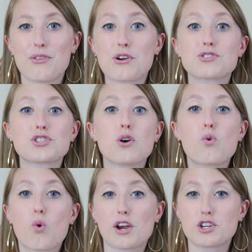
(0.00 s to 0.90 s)
they're so
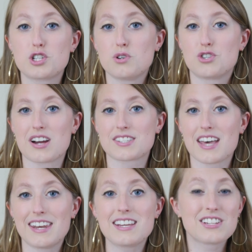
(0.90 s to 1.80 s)
quick to address
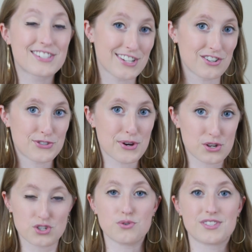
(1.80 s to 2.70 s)
any concerns or
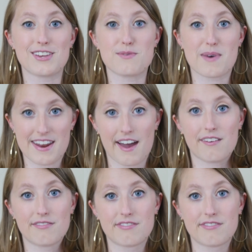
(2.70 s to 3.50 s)
issues that you might have.